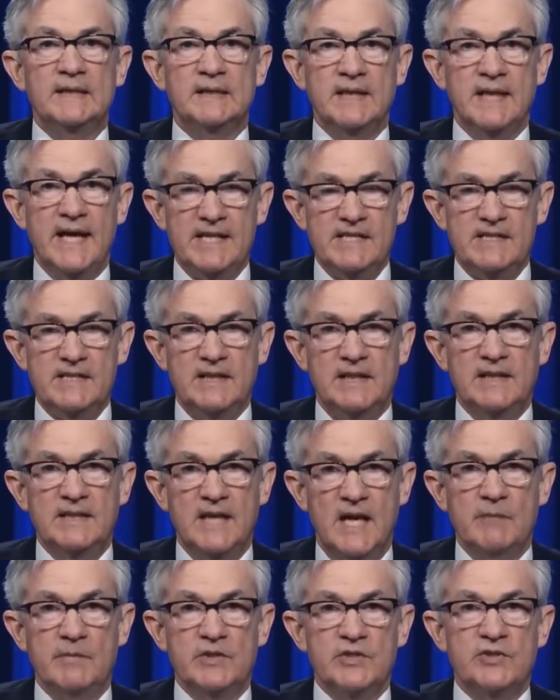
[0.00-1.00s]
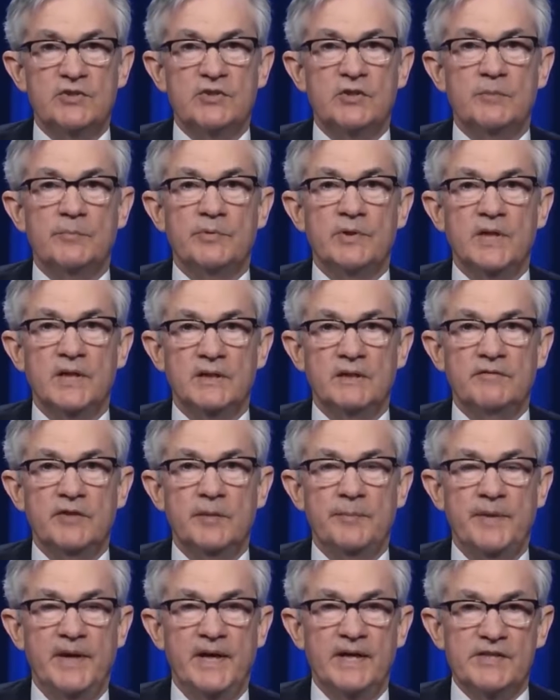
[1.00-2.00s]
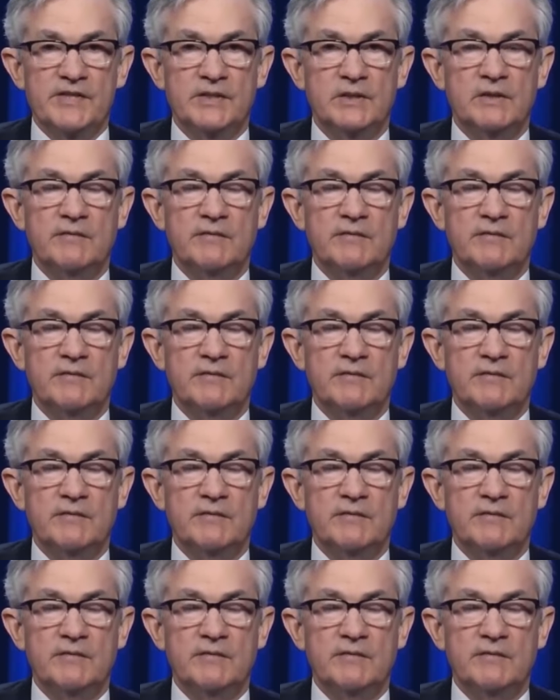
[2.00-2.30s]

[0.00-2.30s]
lasting damage to the productive capacity of the